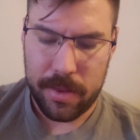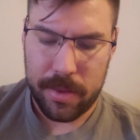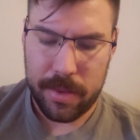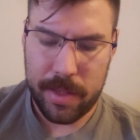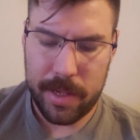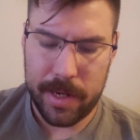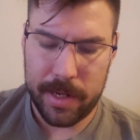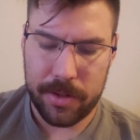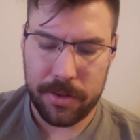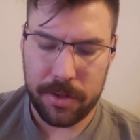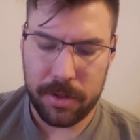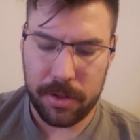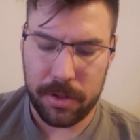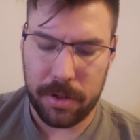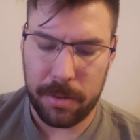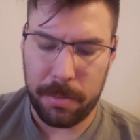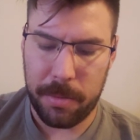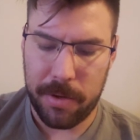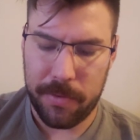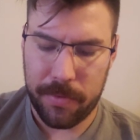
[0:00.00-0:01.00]
They
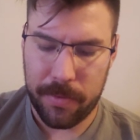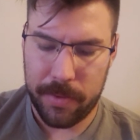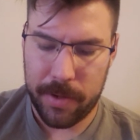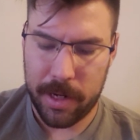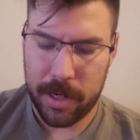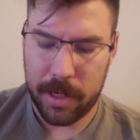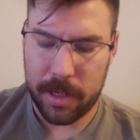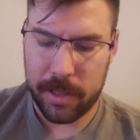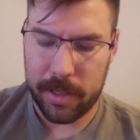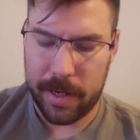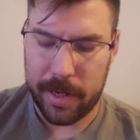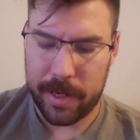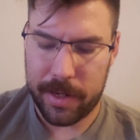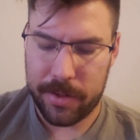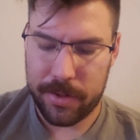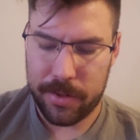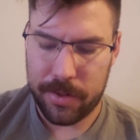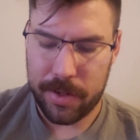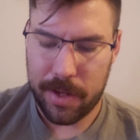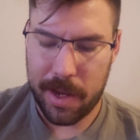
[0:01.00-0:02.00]
excluded me from their
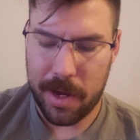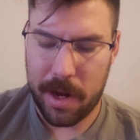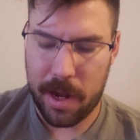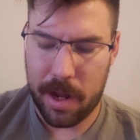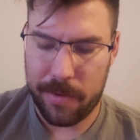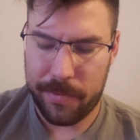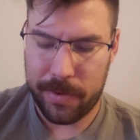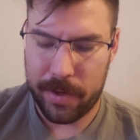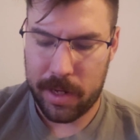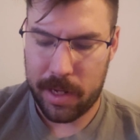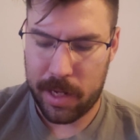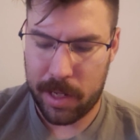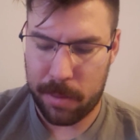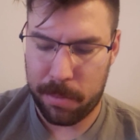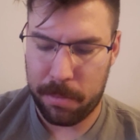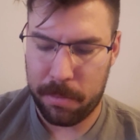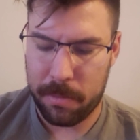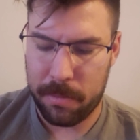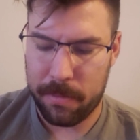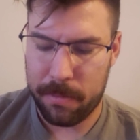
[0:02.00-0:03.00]
cliques and often hid